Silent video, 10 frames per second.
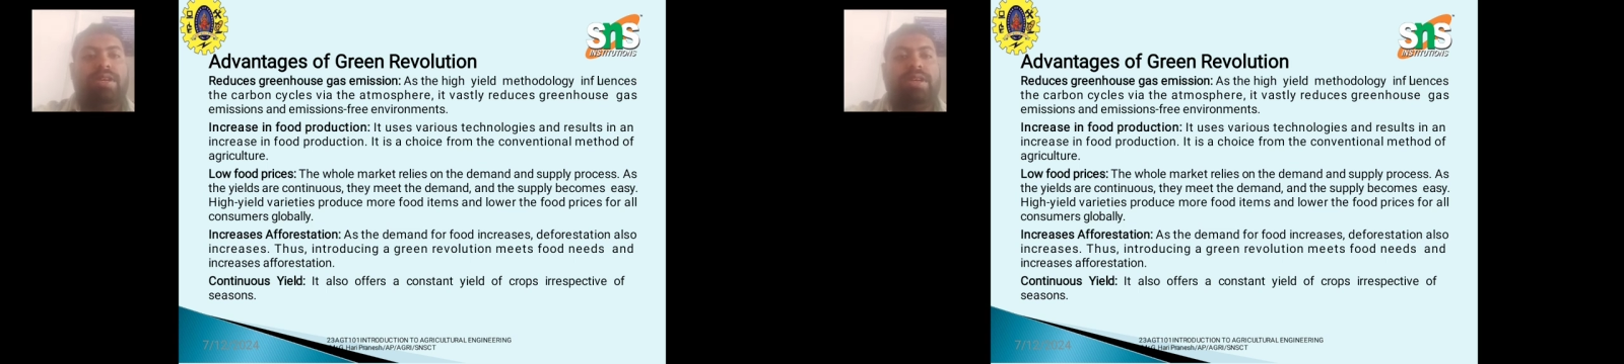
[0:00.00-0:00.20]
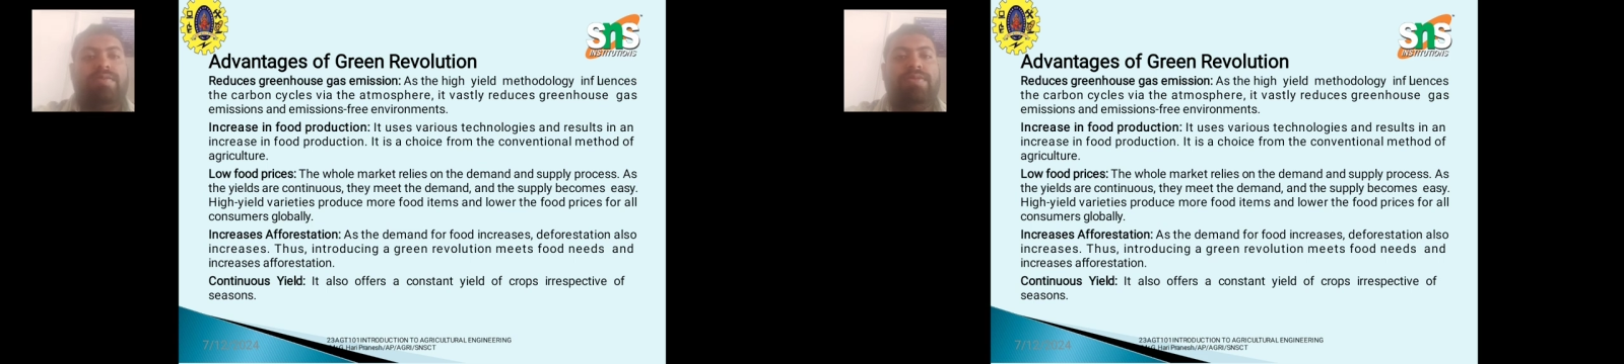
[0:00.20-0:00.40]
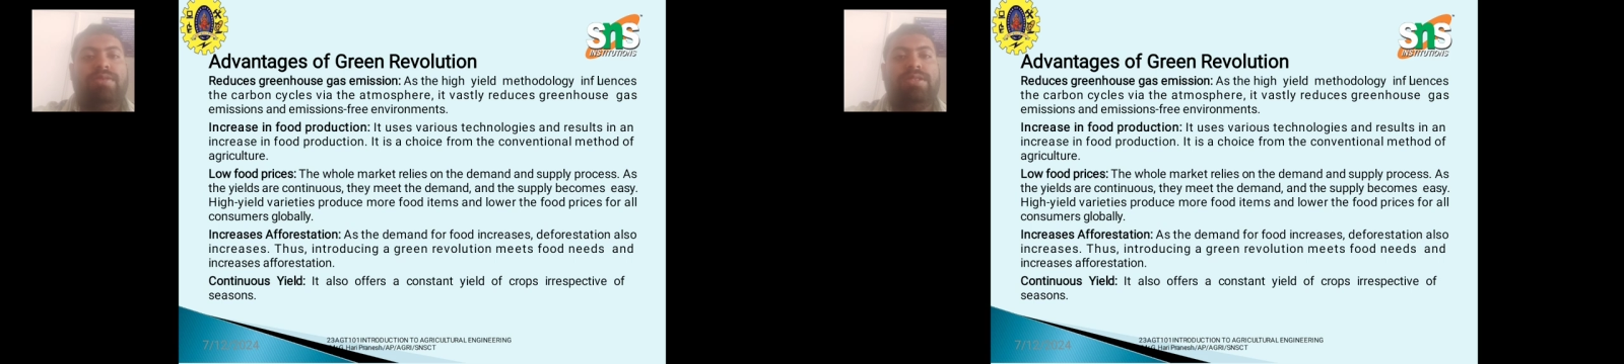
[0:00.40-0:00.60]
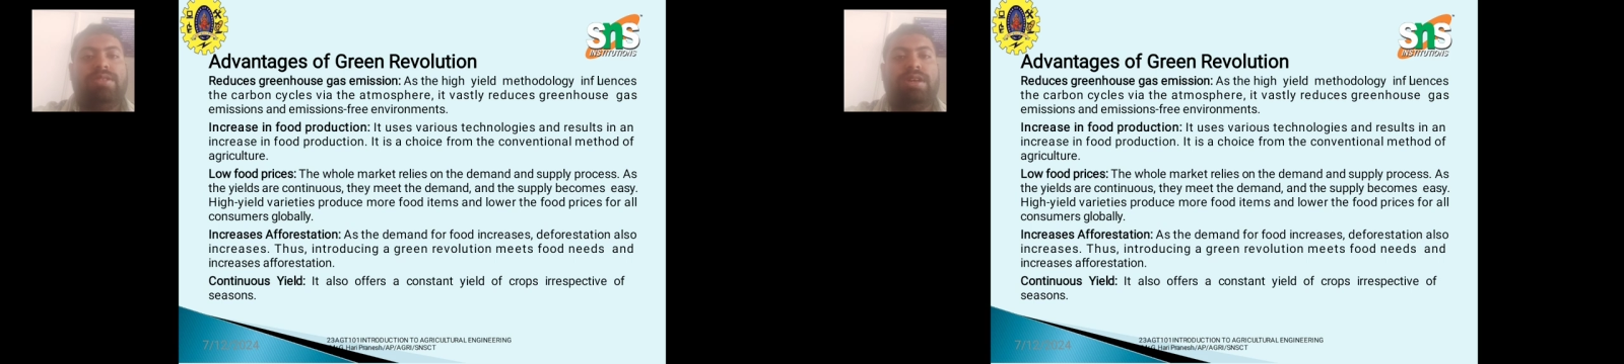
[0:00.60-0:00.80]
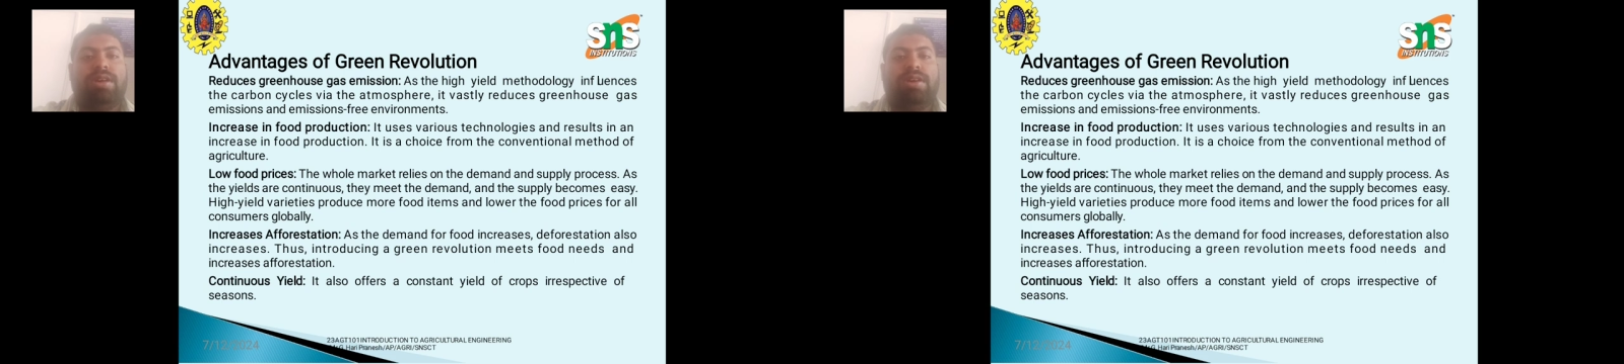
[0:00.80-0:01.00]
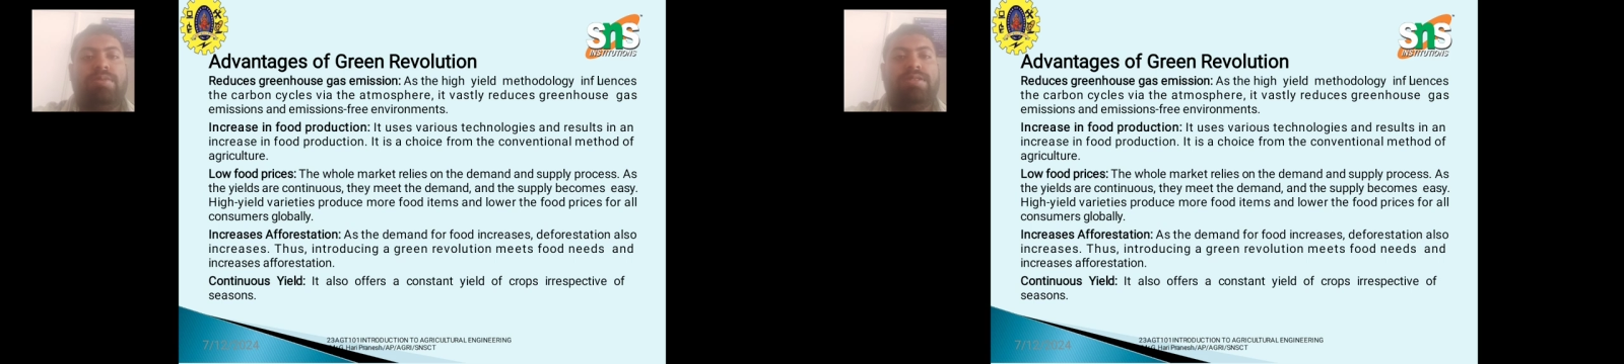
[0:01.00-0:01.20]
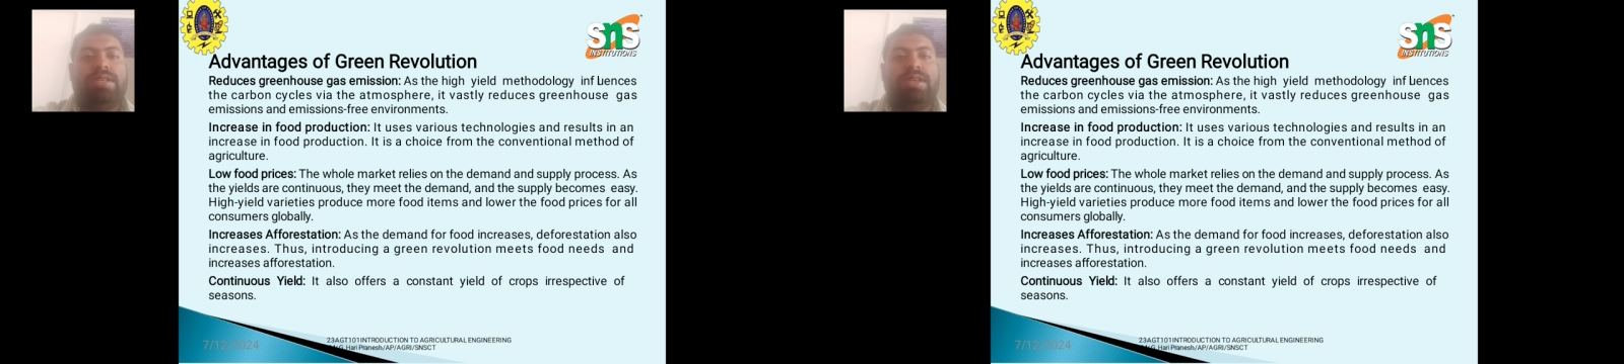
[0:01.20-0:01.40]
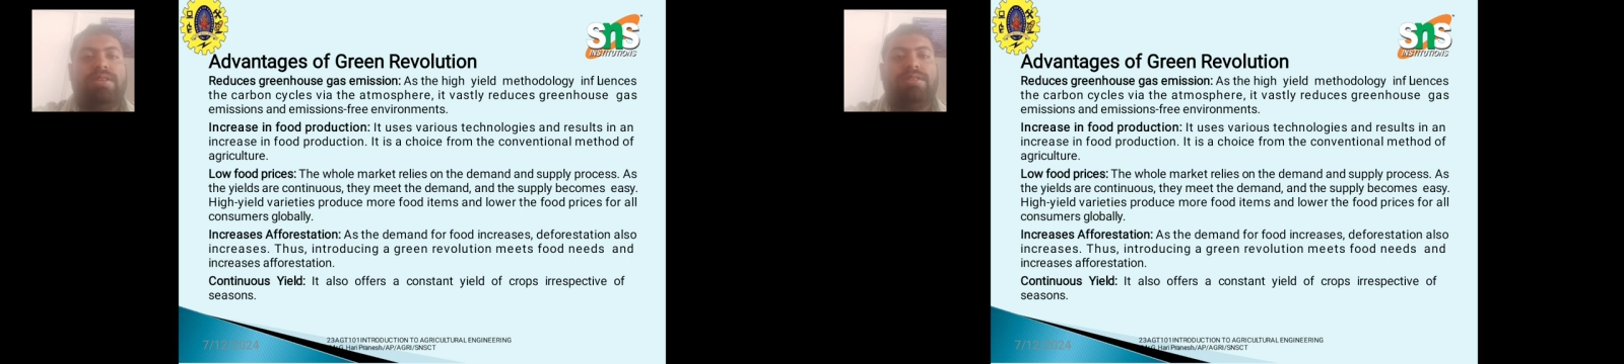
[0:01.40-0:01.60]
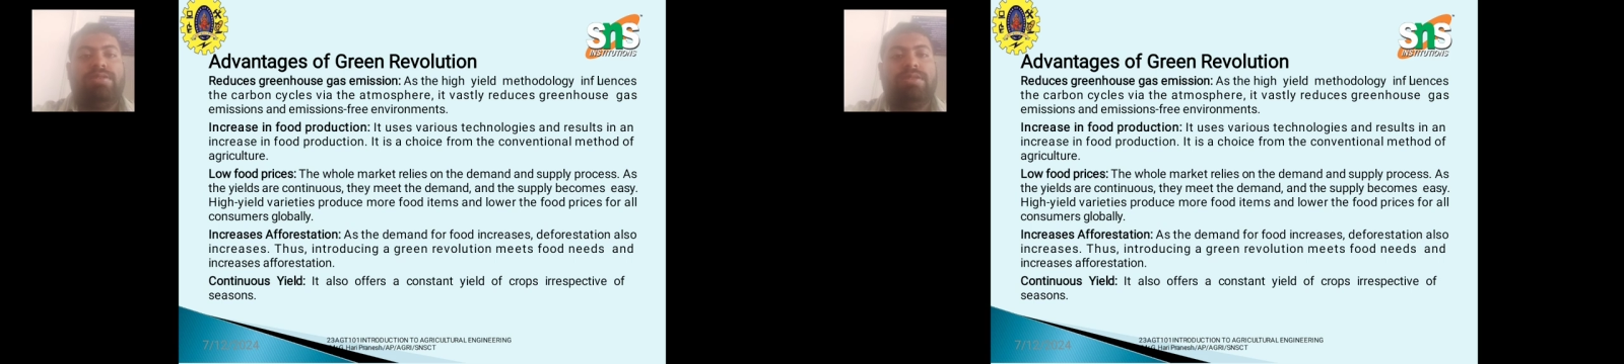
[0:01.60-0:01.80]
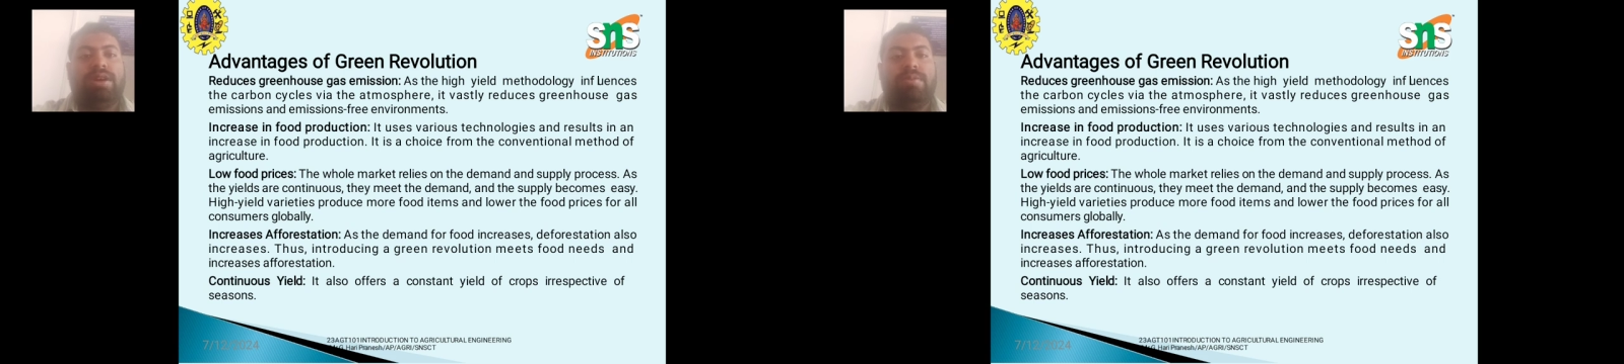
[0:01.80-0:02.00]
it influences the carbon cycles
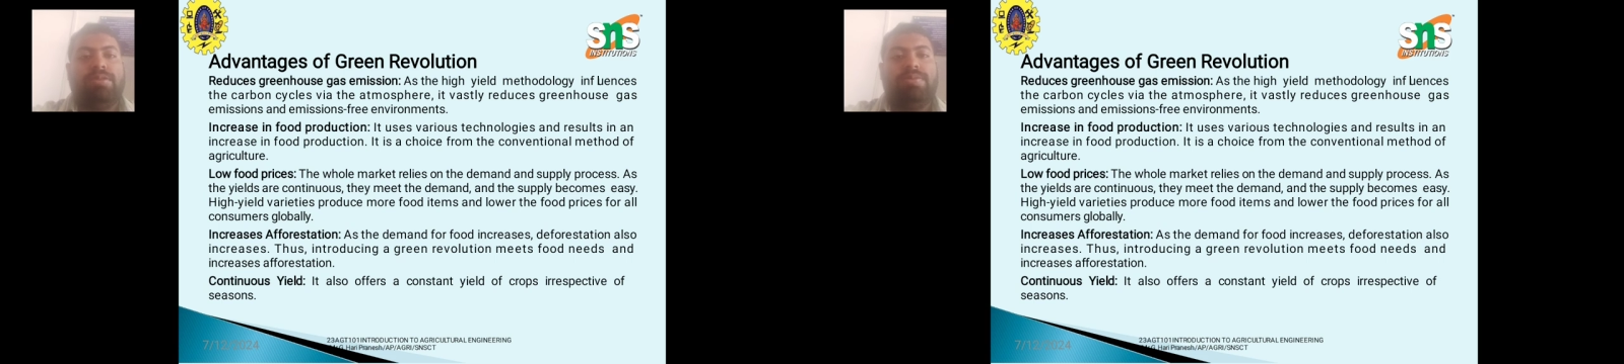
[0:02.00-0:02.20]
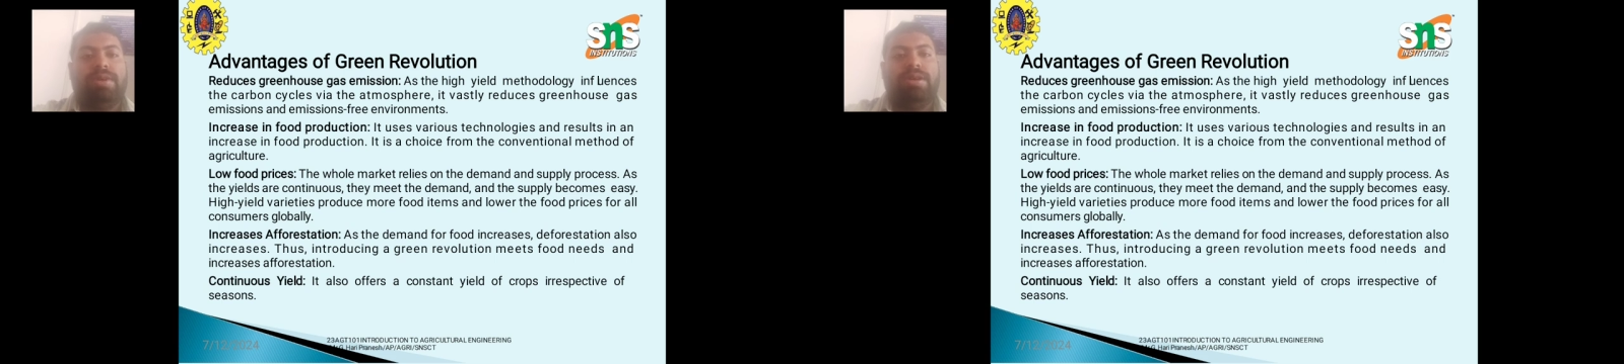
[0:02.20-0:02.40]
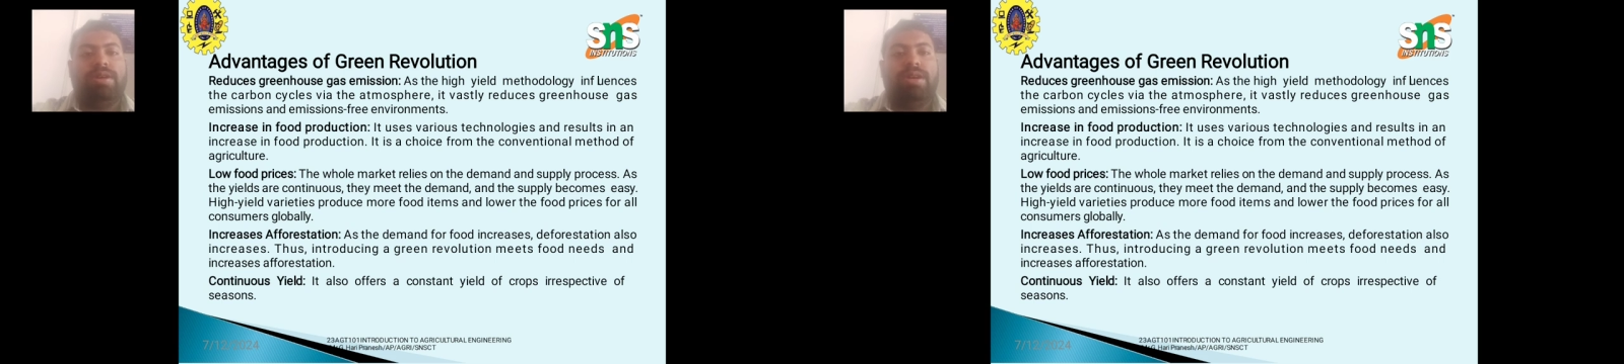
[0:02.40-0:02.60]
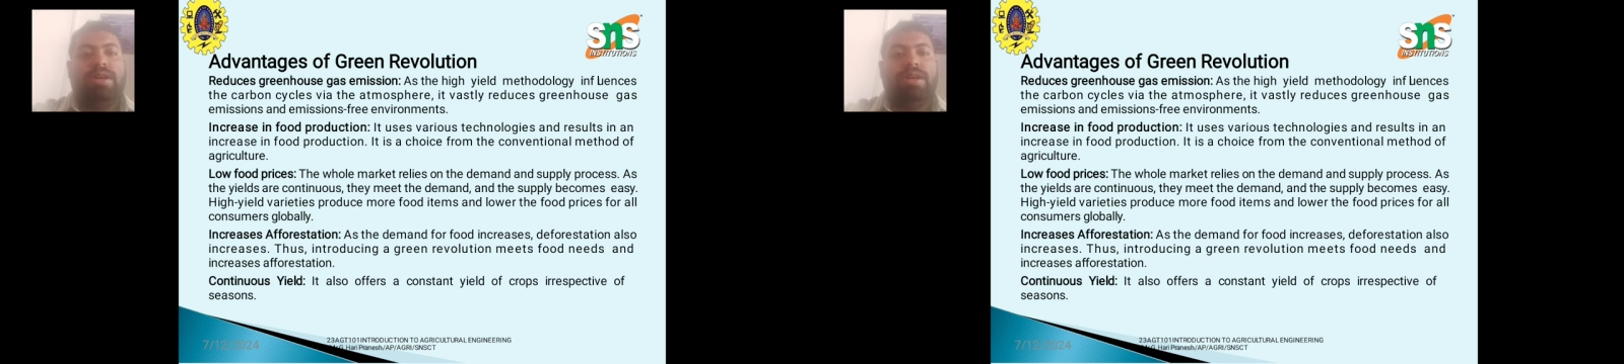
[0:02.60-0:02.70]
through the atmosphere.